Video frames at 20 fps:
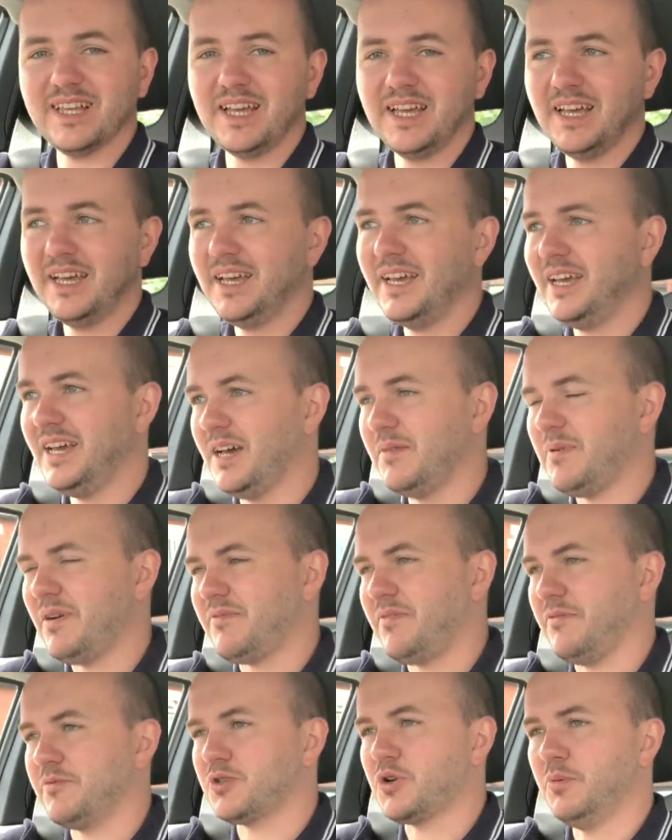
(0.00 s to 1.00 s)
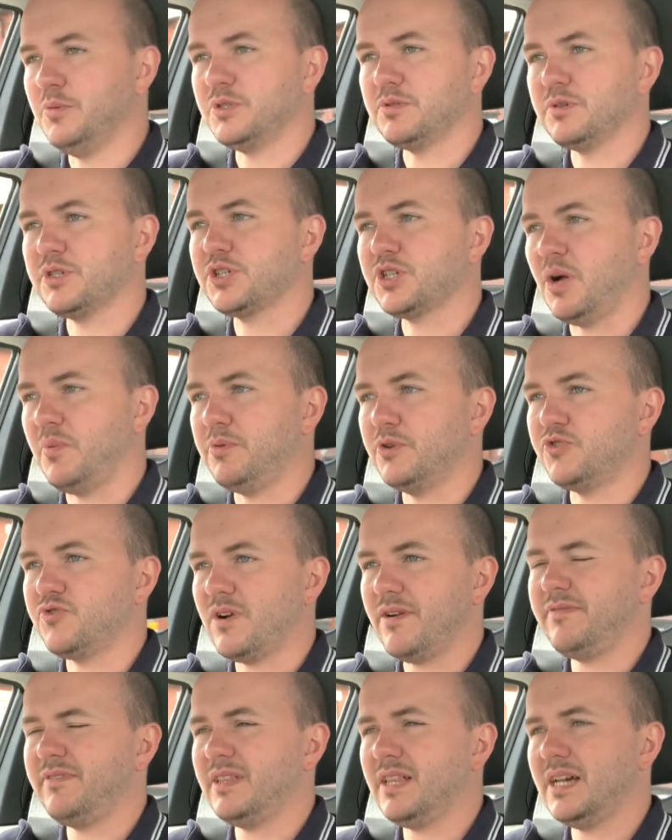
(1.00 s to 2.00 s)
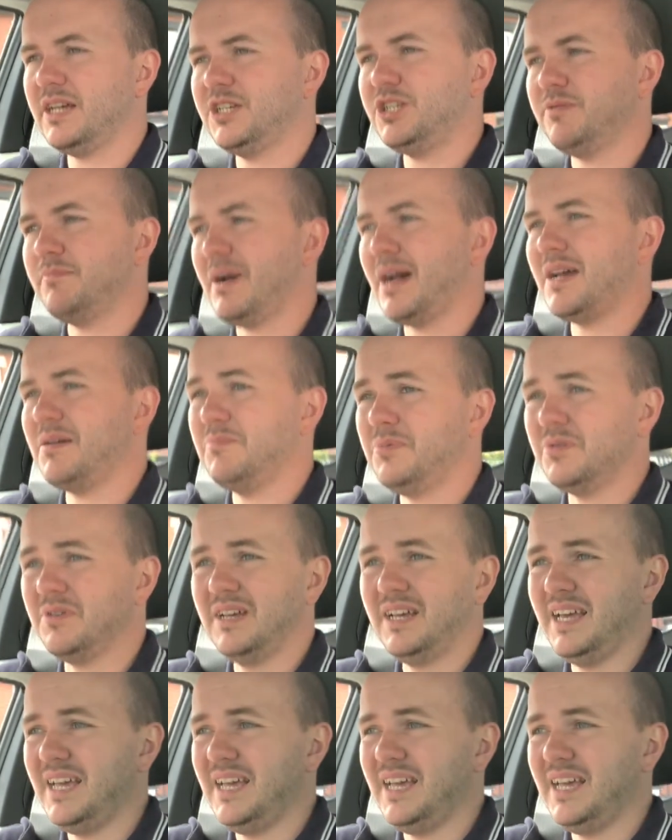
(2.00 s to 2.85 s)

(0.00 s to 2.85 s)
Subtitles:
But if I was coming to a stop at traffic lights, you might, but